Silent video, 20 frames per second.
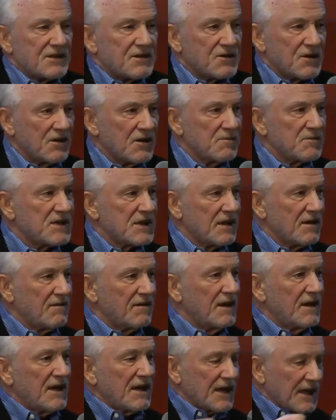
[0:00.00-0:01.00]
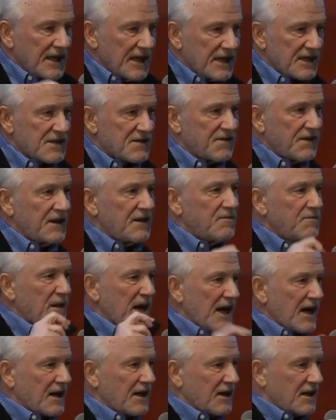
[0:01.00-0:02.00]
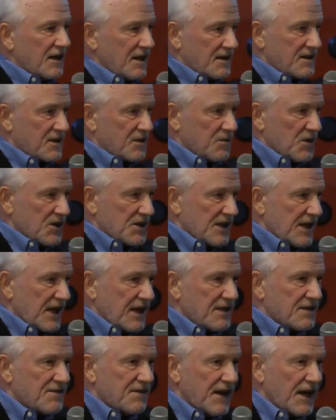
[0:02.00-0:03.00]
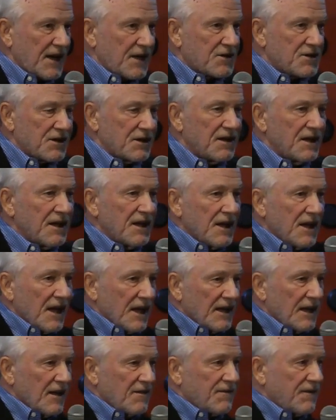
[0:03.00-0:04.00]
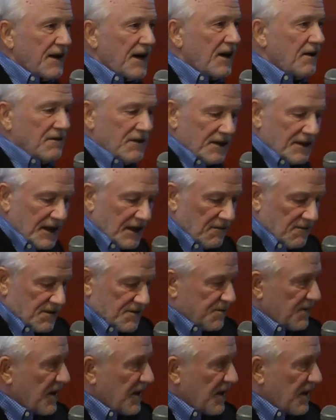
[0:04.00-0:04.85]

in terms of guest feedback and customer satisfaction, and they found that there was